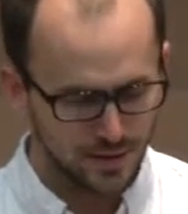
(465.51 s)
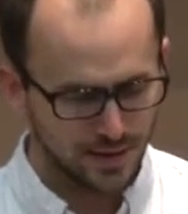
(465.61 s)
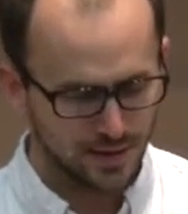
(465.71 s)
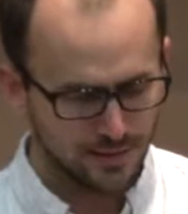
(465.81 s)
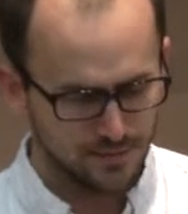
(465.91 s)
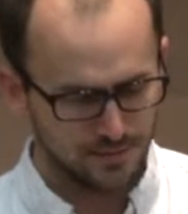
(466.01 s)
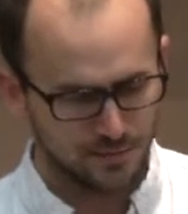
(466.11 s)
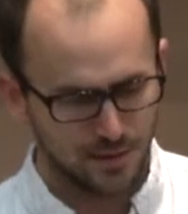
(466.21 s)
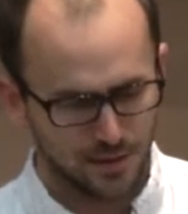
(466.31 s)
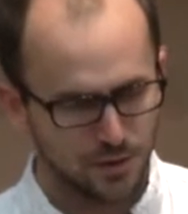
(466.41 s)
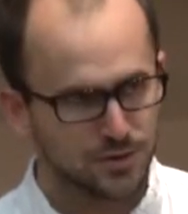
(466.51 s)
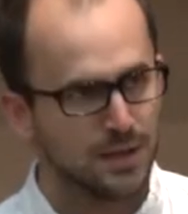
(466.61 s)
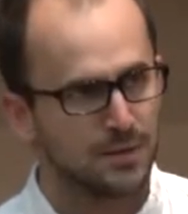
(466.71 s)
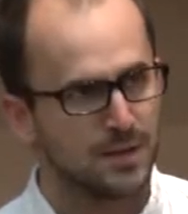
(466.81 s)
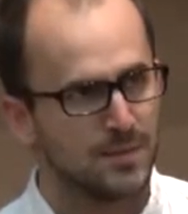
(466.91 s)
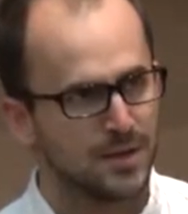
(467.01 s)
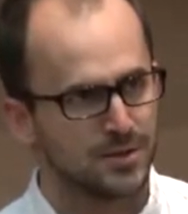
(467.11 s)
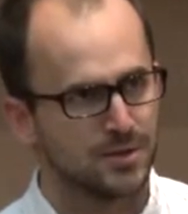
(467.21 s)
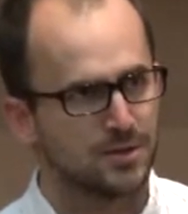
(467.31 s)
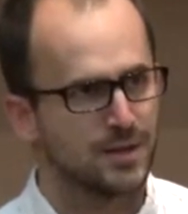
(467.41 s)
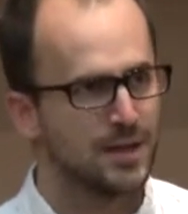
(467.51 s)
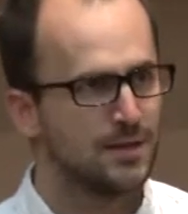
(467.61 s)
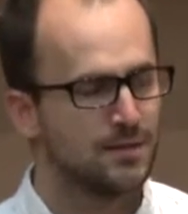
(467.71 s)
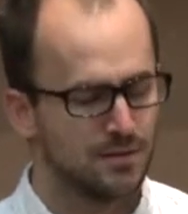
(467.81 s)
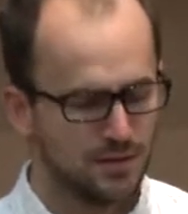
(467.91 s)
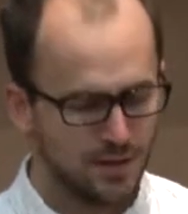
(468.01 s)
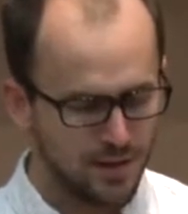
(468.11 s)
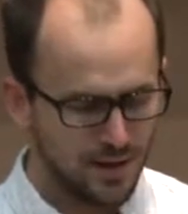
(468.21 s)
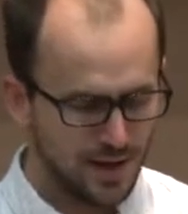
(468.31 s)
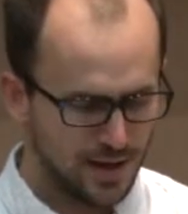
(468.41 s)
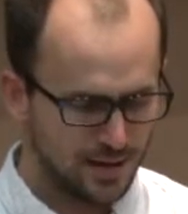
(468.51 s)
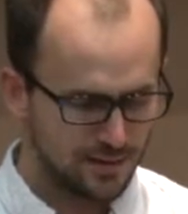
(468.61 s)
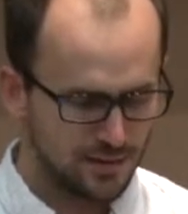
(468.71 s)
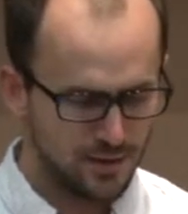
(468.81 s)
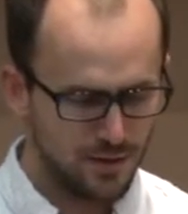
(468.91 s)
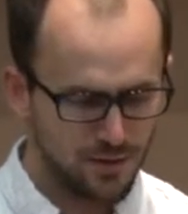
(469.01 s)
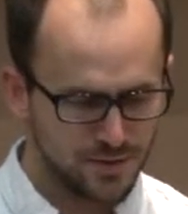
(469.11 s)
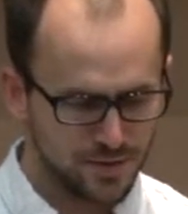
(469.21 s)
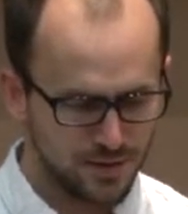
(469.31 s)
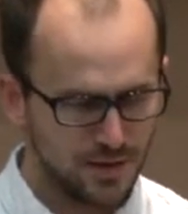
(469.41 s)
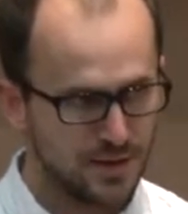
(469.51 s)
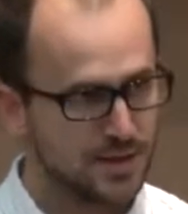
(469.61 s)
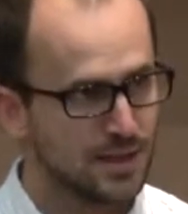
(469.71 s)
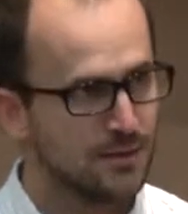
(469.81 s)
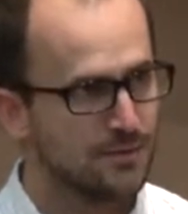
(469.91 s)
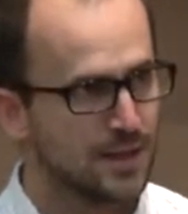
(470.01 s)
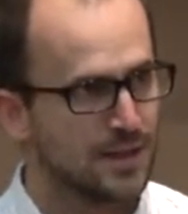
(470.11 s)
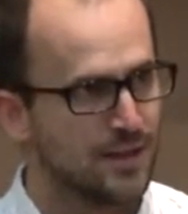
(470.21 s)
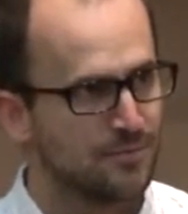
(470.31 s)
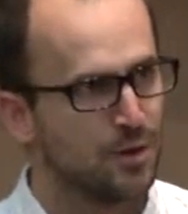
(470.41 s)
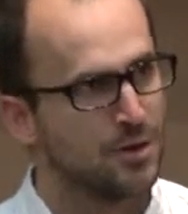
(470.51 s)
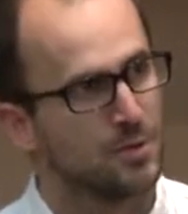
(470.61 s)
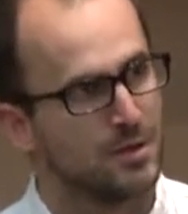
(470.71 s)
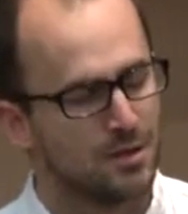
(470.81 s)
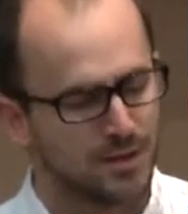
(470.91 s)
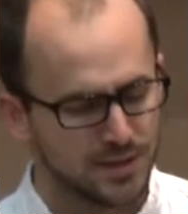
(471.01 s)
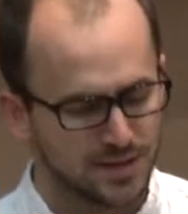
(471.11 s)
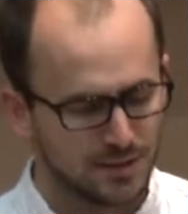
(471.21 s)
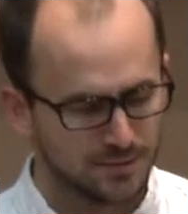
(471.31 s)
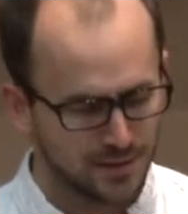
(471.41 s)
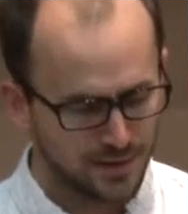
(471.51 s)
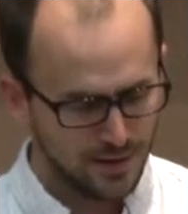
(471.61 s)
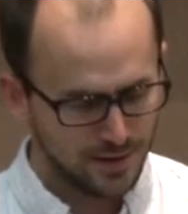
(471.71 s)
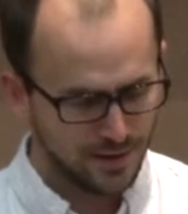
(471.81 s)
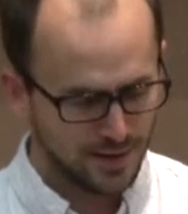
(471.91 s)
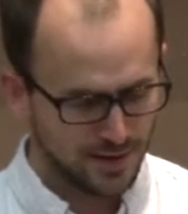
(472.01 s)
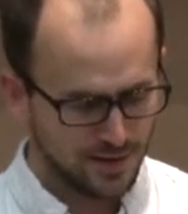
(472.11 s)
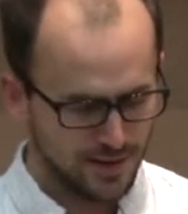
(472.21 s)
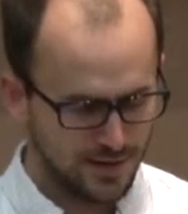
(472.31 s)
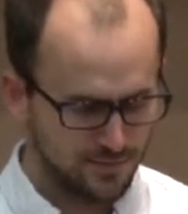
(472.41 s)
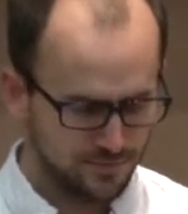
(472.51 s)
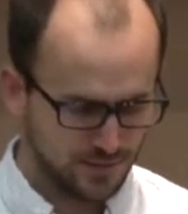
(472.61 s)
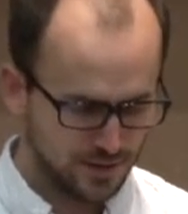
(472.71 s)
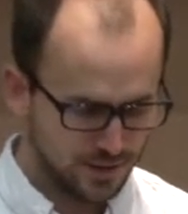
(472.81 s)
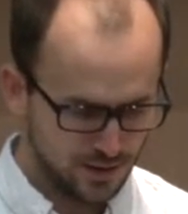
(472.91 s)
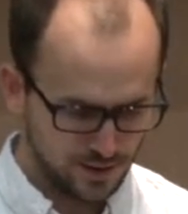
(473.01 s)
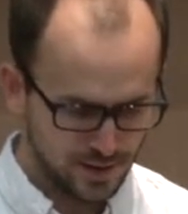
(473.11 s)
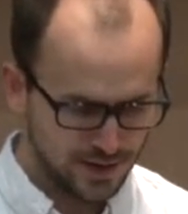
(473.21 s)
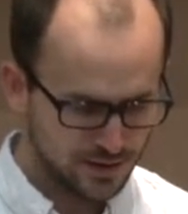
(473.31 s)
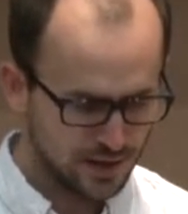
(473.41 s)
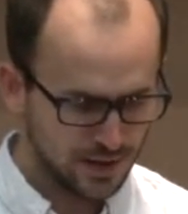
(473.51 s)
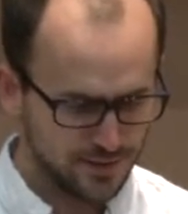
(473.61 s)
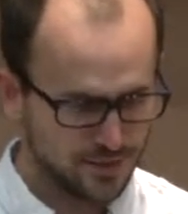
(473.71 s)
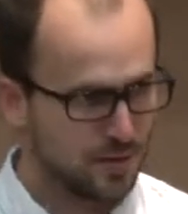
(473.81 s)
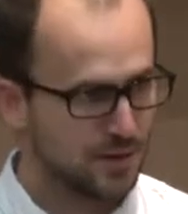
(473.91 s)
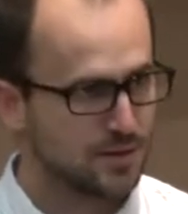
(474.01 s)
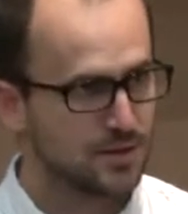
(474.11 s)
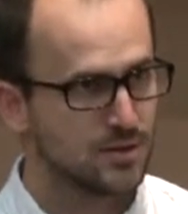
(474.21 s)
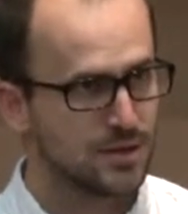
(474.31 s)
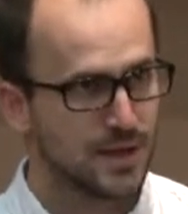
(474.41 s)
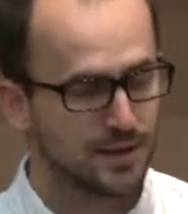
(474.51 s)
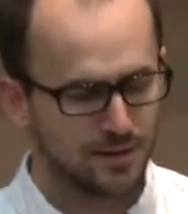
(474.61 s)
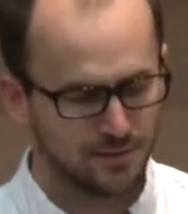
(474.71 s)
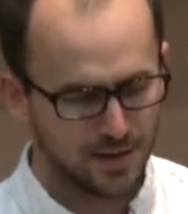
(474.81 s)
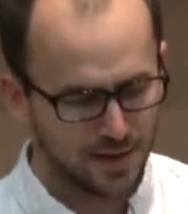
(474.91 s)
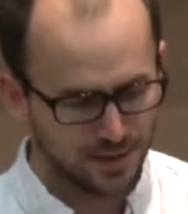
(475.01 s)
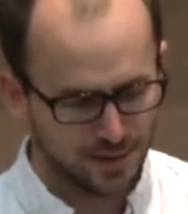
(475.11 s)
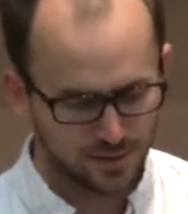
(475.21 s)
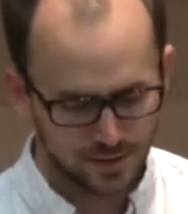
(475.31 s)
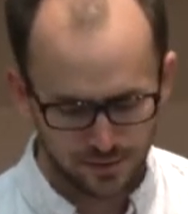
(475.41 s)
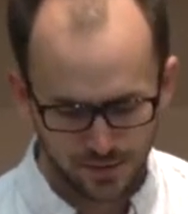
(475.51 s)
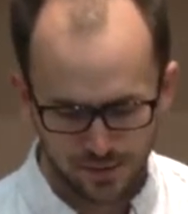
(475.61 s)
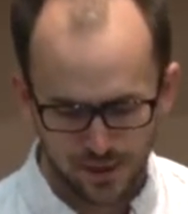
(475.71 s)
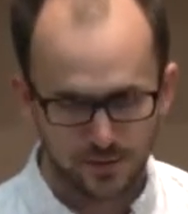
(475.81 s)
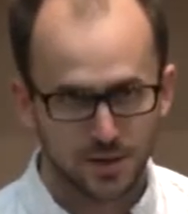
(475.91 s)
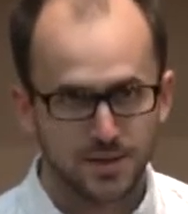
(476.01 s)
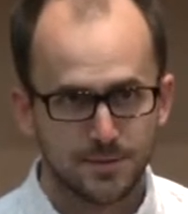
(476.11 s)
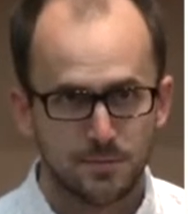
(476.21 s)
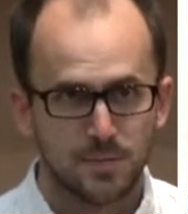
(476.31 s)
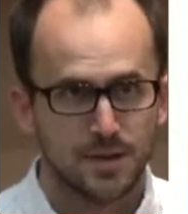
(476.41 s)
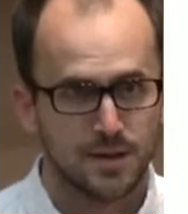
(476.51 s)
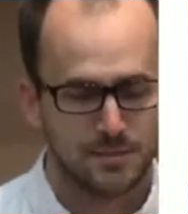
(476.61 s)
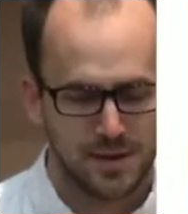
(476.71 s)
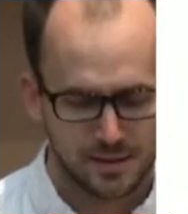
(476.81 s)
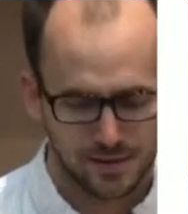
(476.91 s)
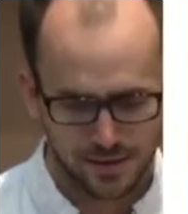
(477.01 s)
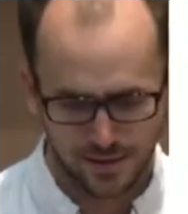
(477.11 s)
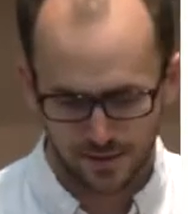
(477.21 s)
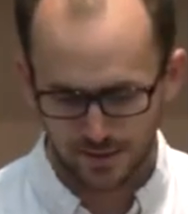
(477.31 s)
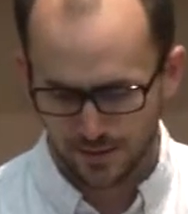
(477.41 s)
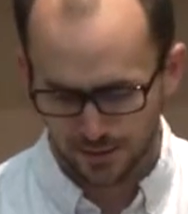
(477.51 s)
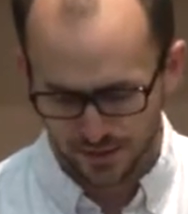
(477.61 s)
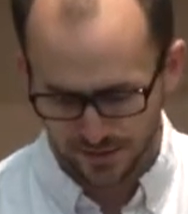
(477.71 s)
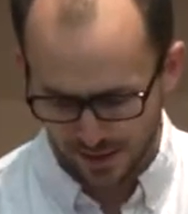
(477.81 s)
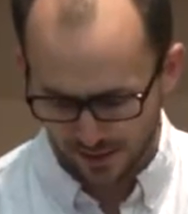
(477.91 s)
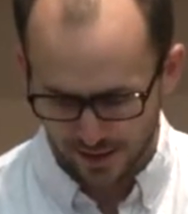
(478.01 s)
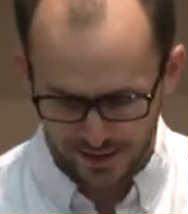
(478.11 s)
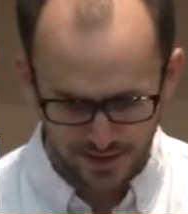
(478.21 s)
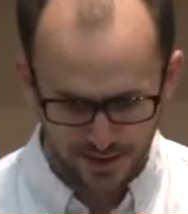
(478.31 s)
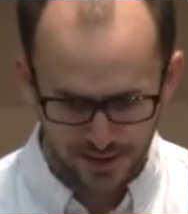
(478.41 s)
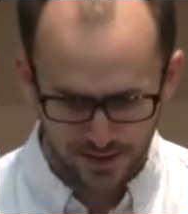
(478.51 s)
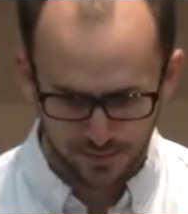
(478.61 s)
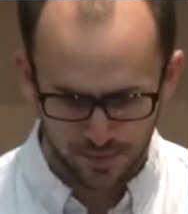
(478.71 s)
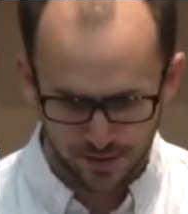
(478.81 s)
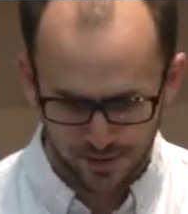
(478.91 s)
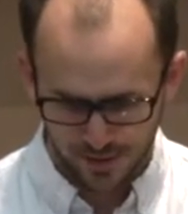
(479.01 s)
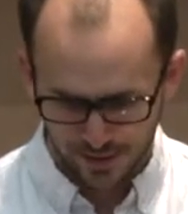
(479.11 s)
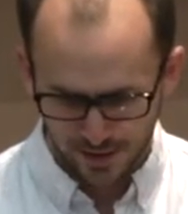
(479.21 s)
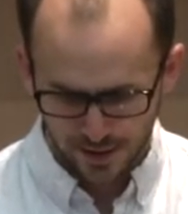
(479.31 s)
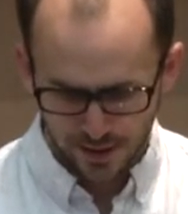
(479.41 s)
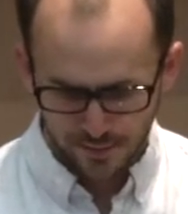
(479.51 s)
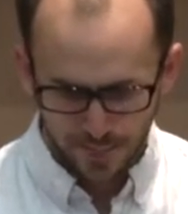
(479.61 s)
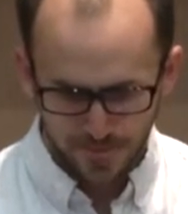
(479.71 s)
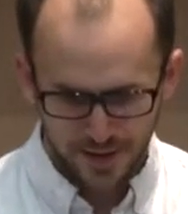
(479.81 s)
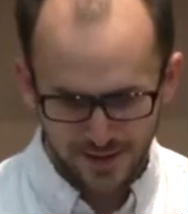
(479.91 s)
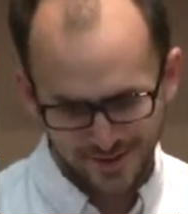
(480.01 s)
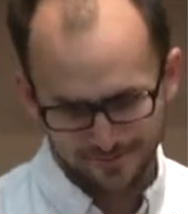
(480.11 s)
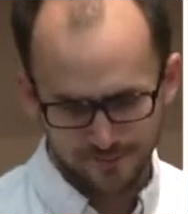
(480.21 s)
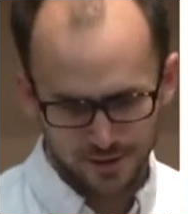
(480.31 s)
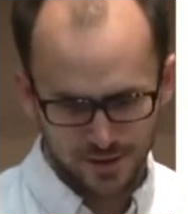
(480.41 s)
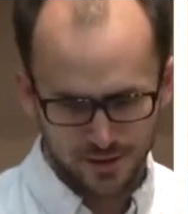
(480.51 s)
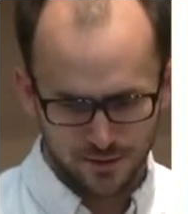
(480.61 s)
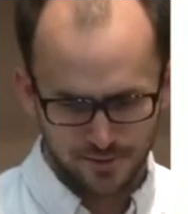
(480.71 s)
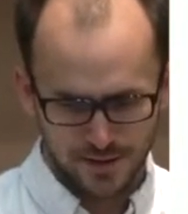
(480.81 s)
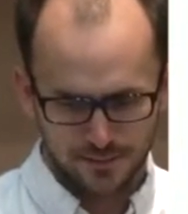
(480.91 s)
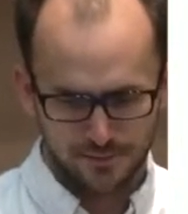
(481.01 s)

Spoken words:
It can negotiate with the master. It can add nodes on itself. It can have more than one node on itself. It can then connect with all of its peers, just like anything would do on ROS CPP on a main large-scale x86 computer. Then there's sort of this